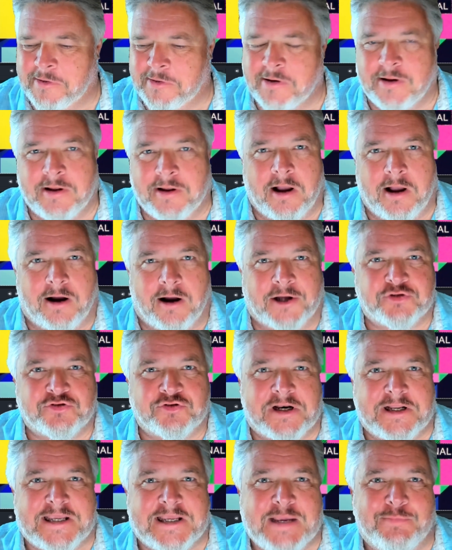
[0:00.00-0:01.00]
I try to
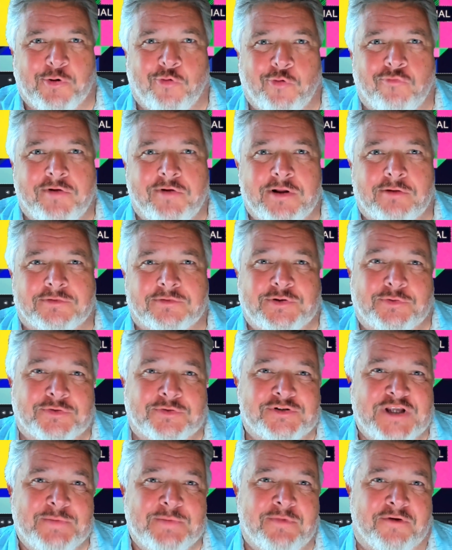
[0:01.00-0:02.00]
keep it all real, so you'll see
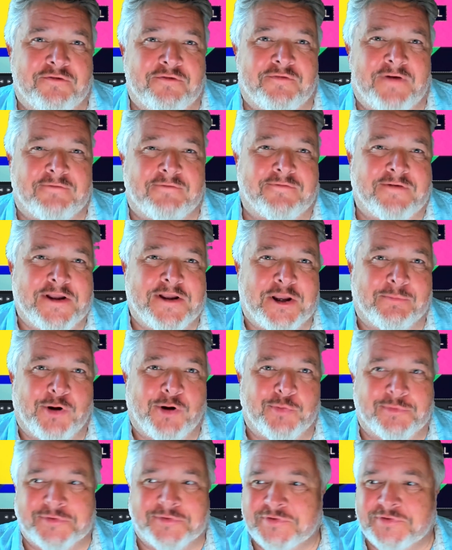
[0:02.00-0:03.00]
my fat finger
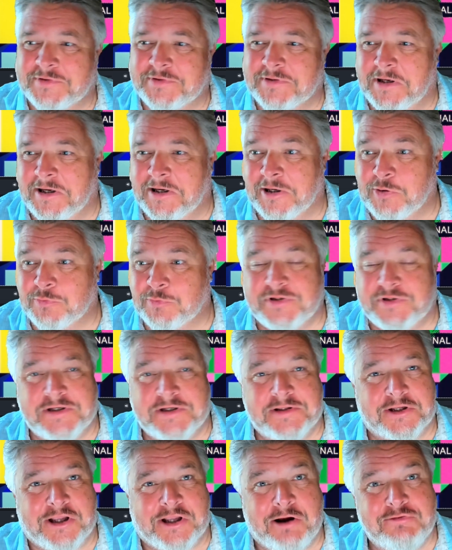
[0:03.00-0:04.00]
moments. Uh, you'll see the
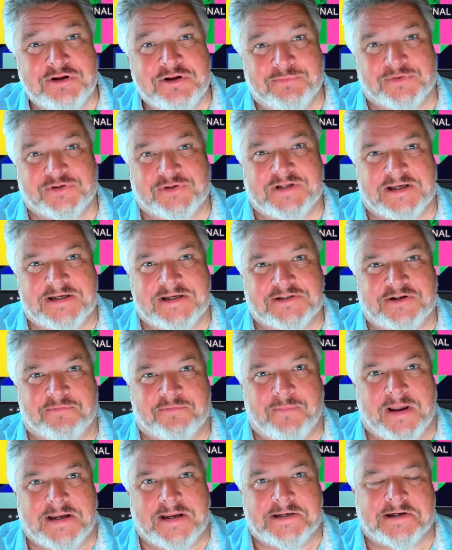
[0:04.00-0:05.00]
coding mistakes I've
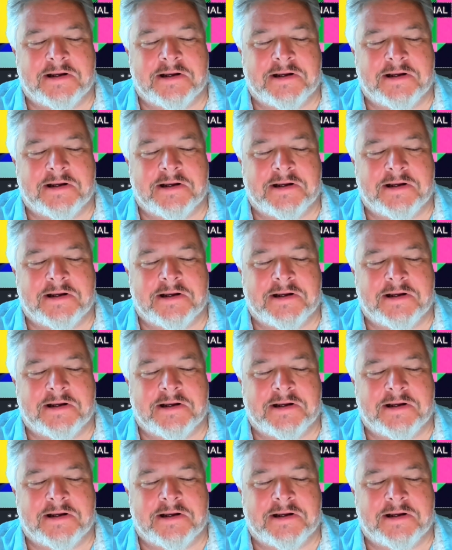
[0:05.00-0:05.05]
made.